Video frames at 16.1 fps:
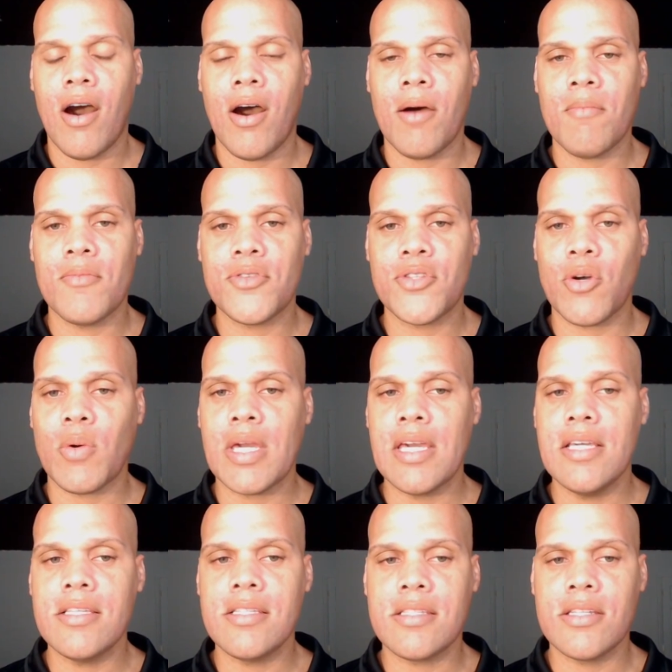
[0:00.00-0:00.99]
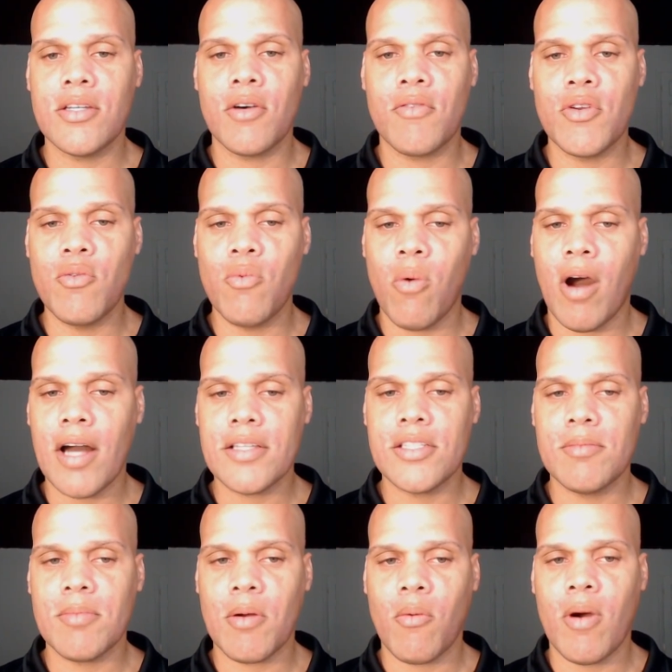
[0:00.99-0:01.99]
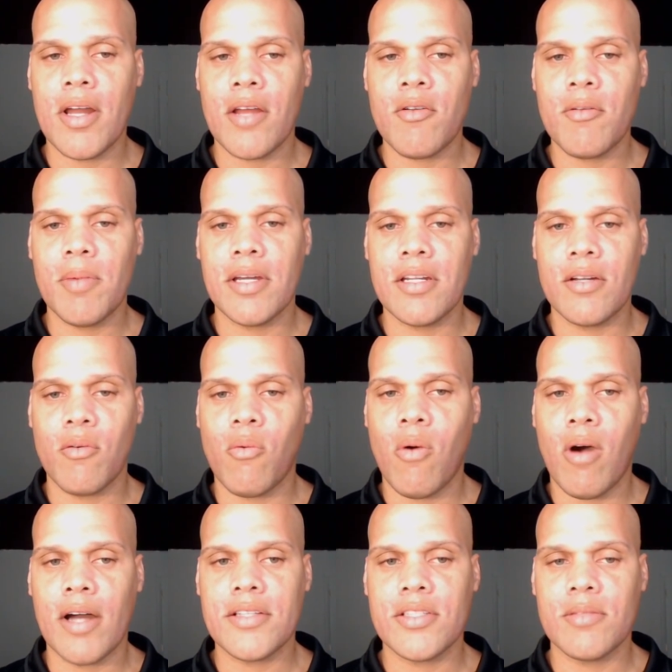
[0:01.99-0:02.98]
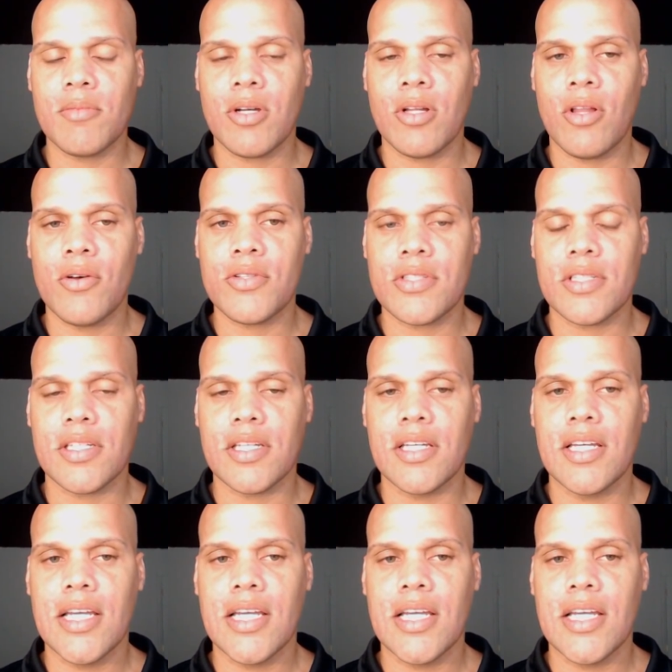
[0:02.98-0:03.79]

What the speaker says: So he's still, if you watch him, I want everybody to watch him closely.